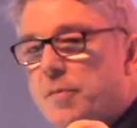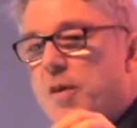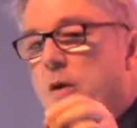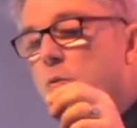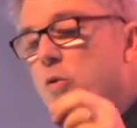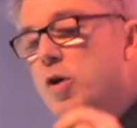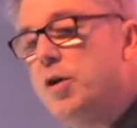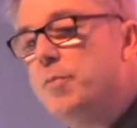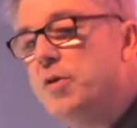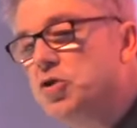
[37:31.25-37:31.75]

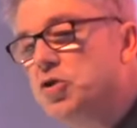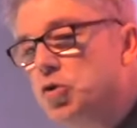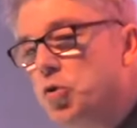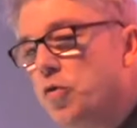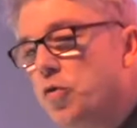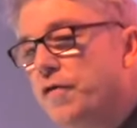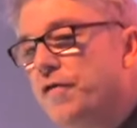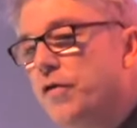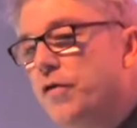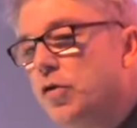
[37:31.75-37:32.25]
That we'd be
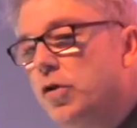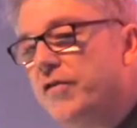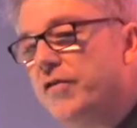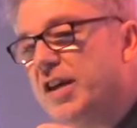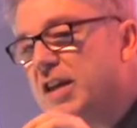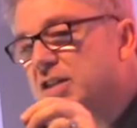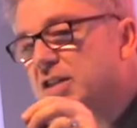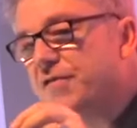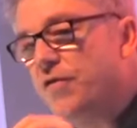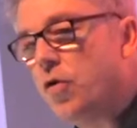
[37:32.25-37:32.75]
so full of
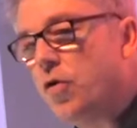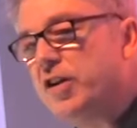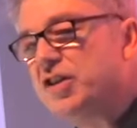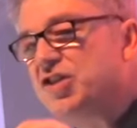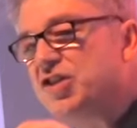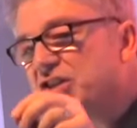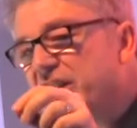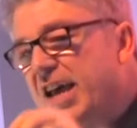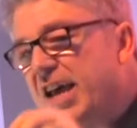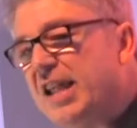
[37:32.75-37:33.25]
his
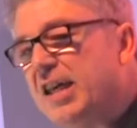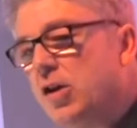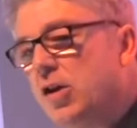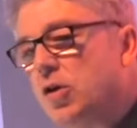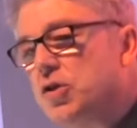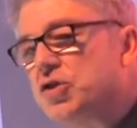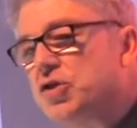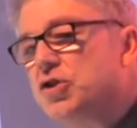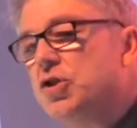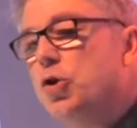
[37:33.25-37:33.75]
voice telling
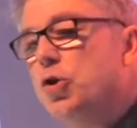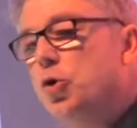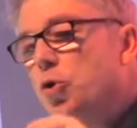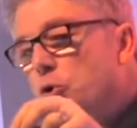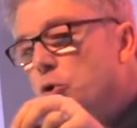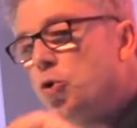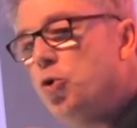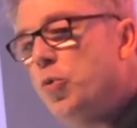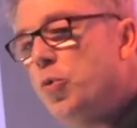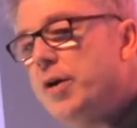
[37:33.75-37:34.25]
us
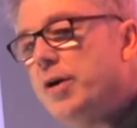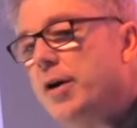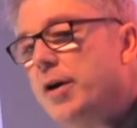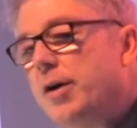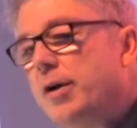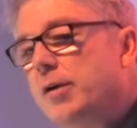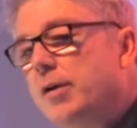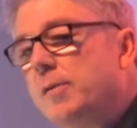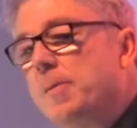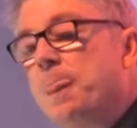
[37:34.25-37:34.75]
who we
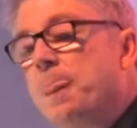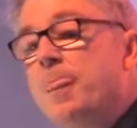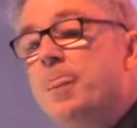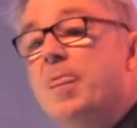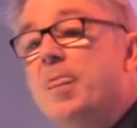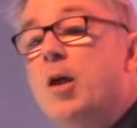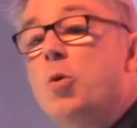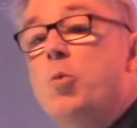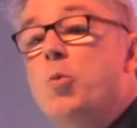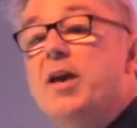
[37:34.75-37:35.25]
are,
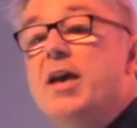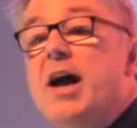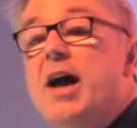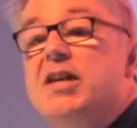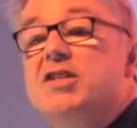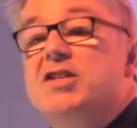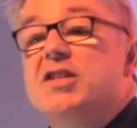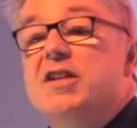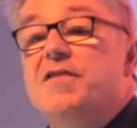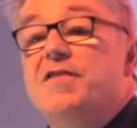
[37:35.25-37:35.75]
that we
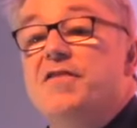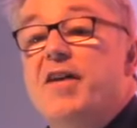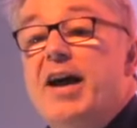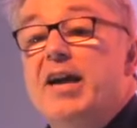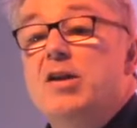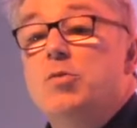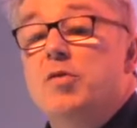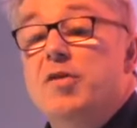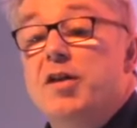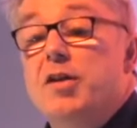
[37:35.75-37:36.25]
actually
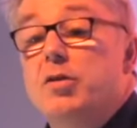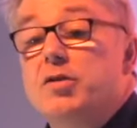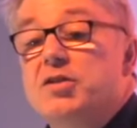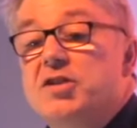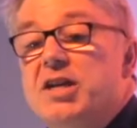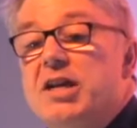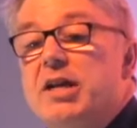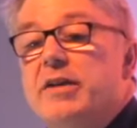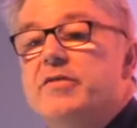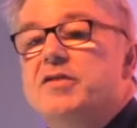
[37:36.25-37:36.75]
find within
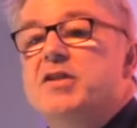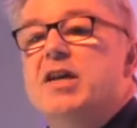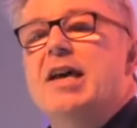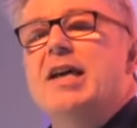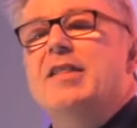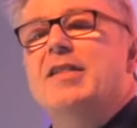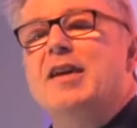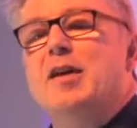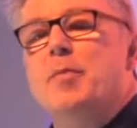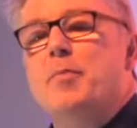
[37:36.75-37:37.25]
ourselves
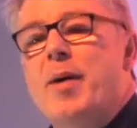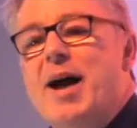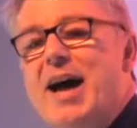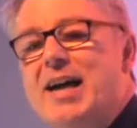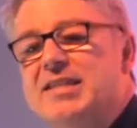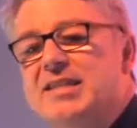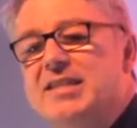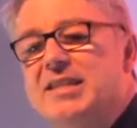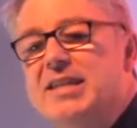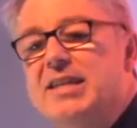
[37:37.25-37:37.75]
the
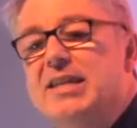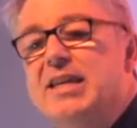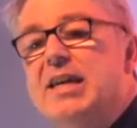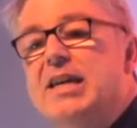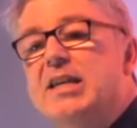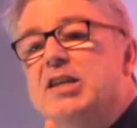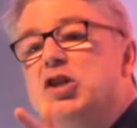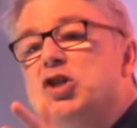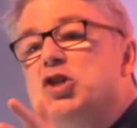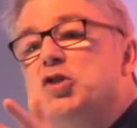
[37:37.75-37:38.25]
capacity
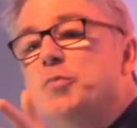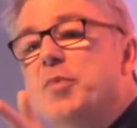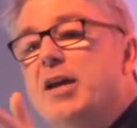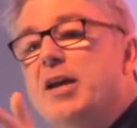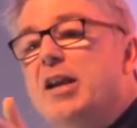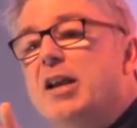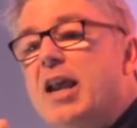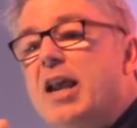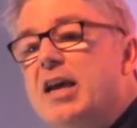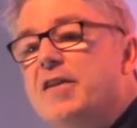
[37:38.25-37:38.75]
to
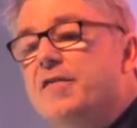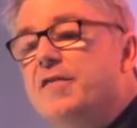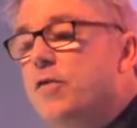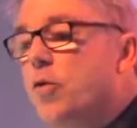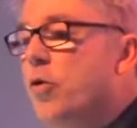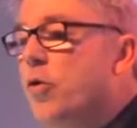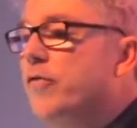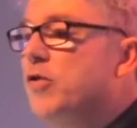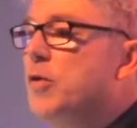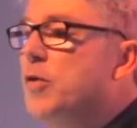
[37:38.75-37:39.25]
speak life
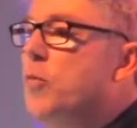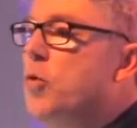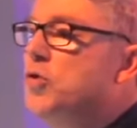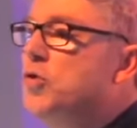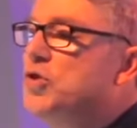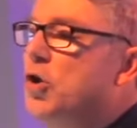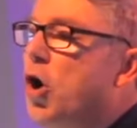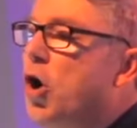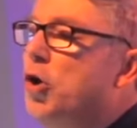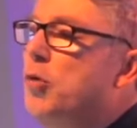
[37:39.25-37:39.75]
over the
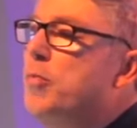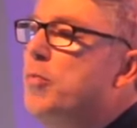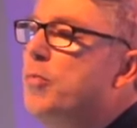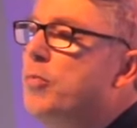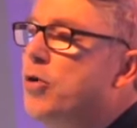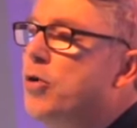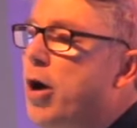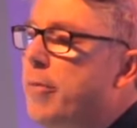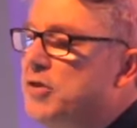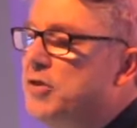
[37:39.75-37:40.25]
most
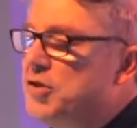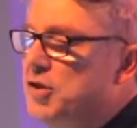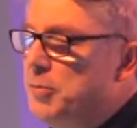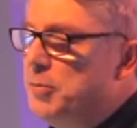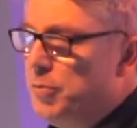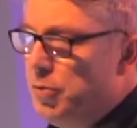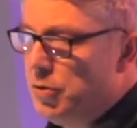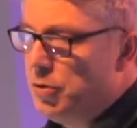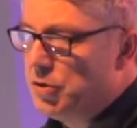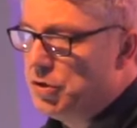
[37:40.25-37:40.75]

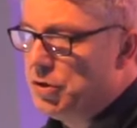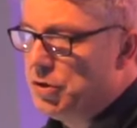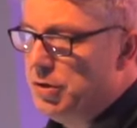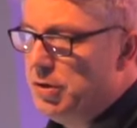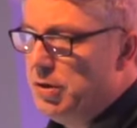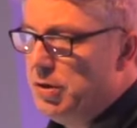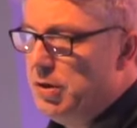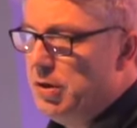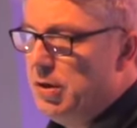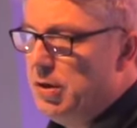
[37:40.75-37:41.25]
unpromising person.
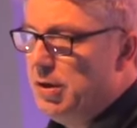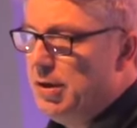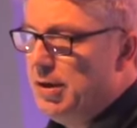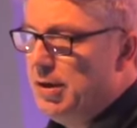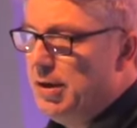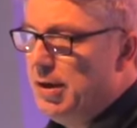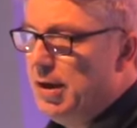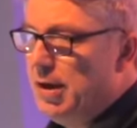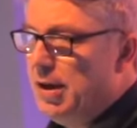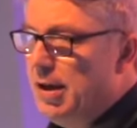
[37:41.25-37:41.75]

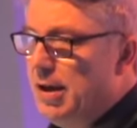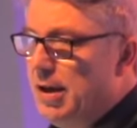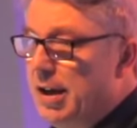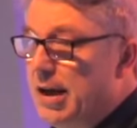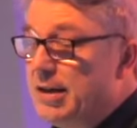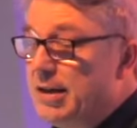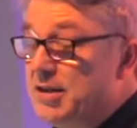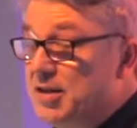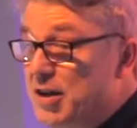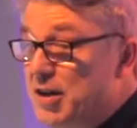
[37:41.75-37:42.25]

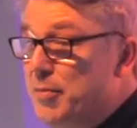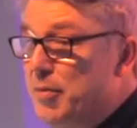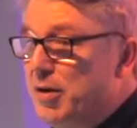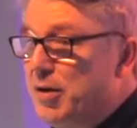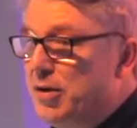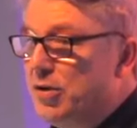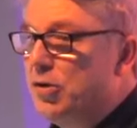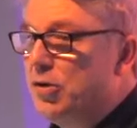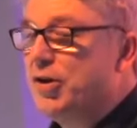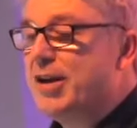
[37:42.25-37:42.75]
Like
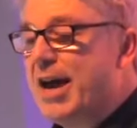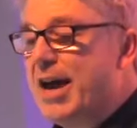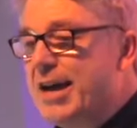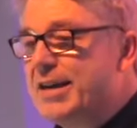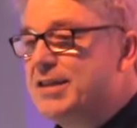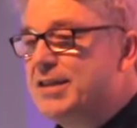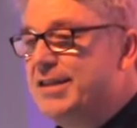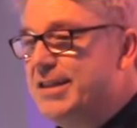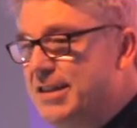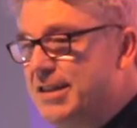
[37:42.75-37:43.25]
Simeon could
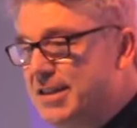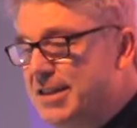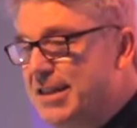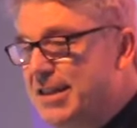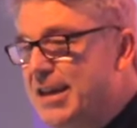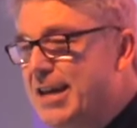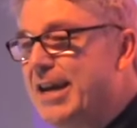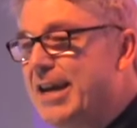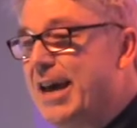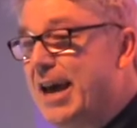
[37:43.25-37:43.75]
actually
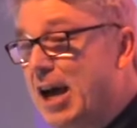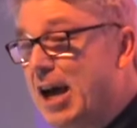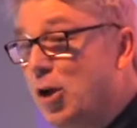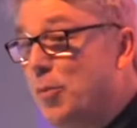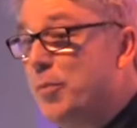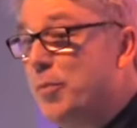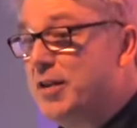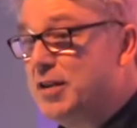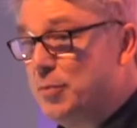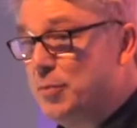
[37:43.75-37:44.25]
see in a
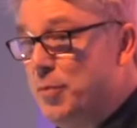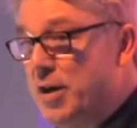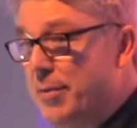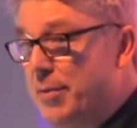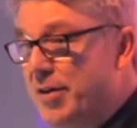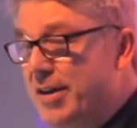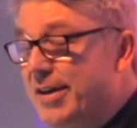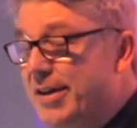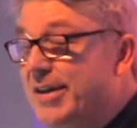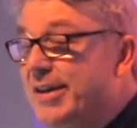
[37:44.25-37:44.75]
helpless
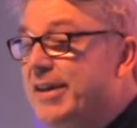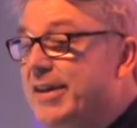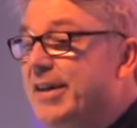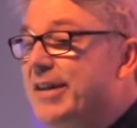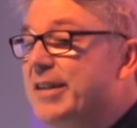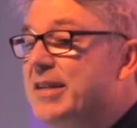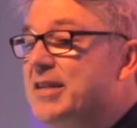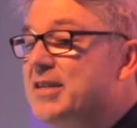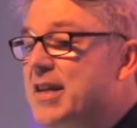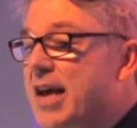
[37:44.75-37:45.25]
baby
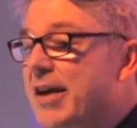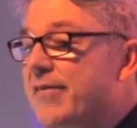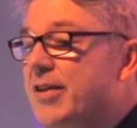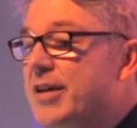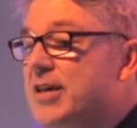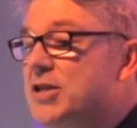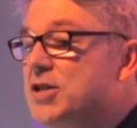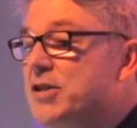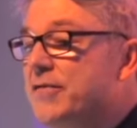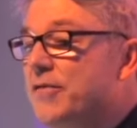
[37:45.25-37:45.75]
the
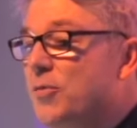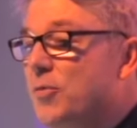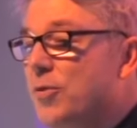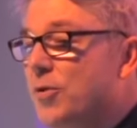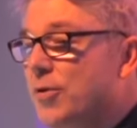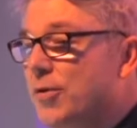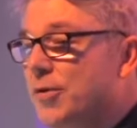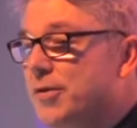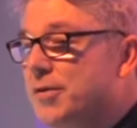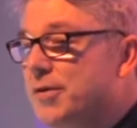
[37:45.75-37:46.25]
salvation of the
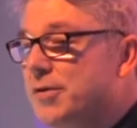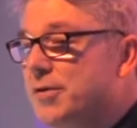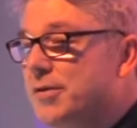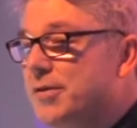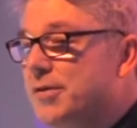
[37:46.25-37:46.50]
world.